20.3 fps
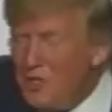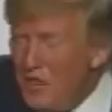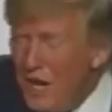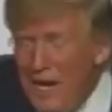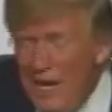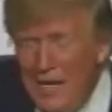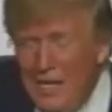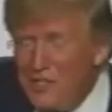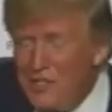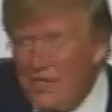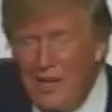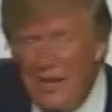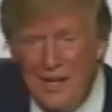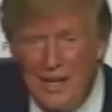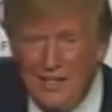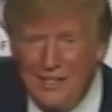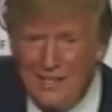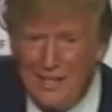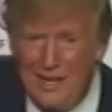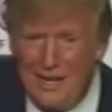The Chinese are
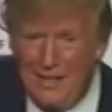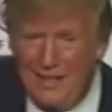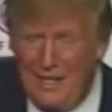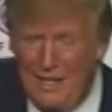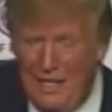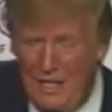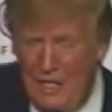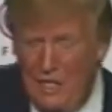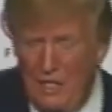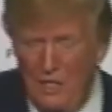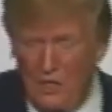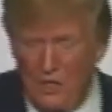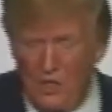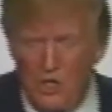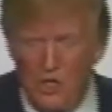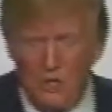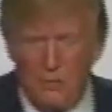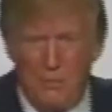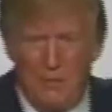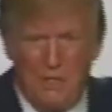not saying that.
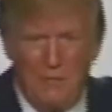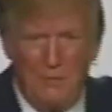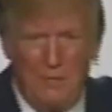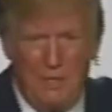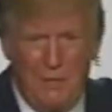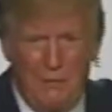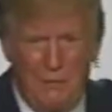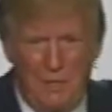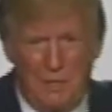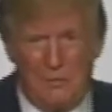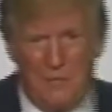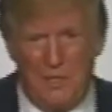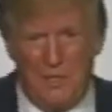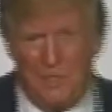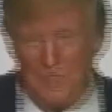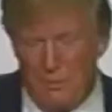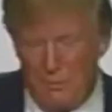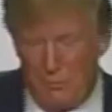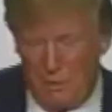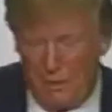Excuse me, let me explain
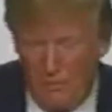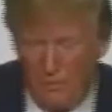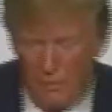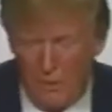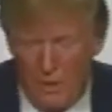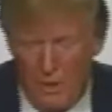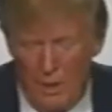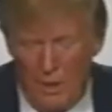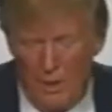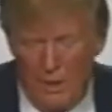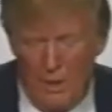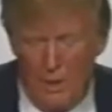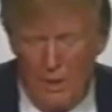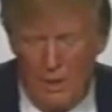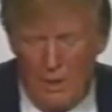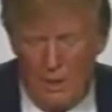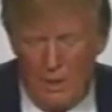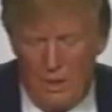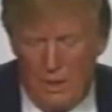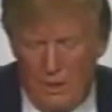something.
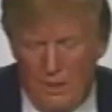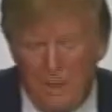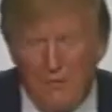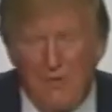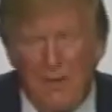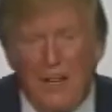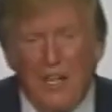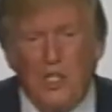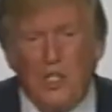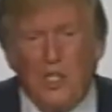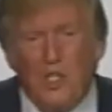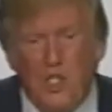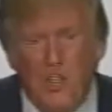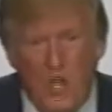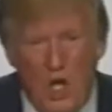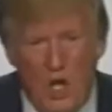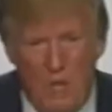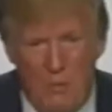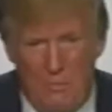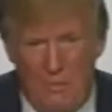The vice
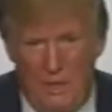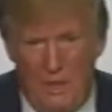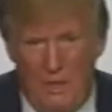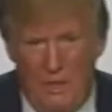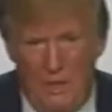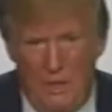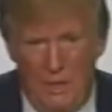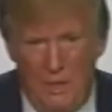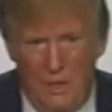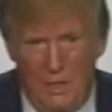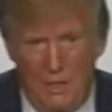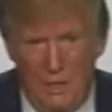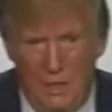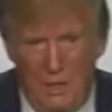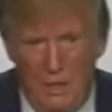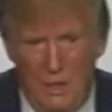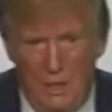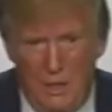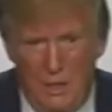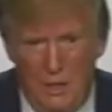chairman
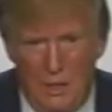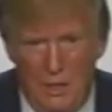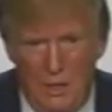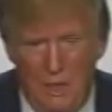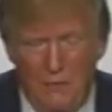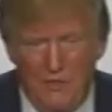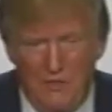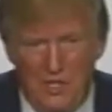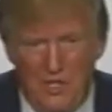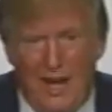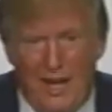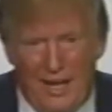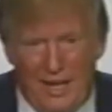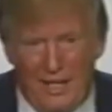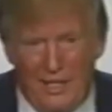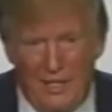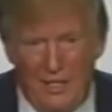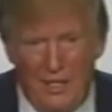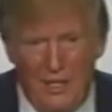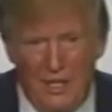of
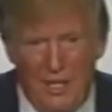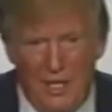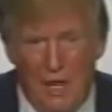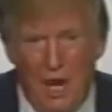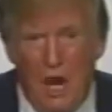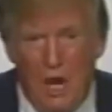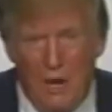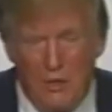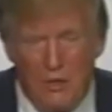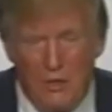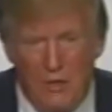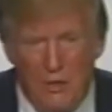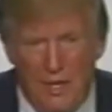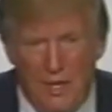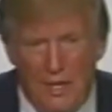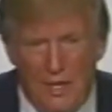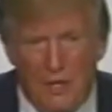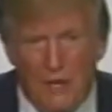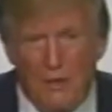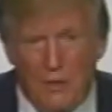China, do you get higher than
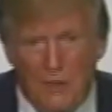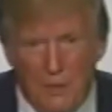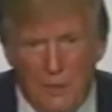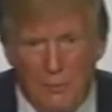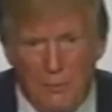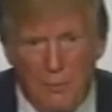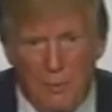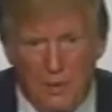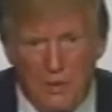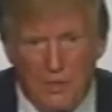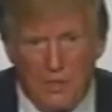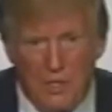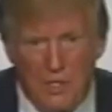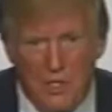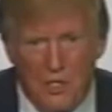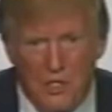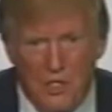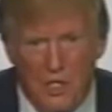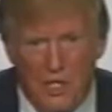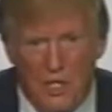that other than
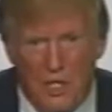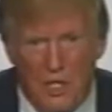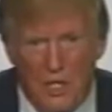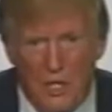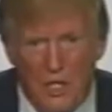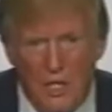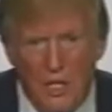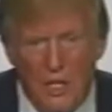President Xi?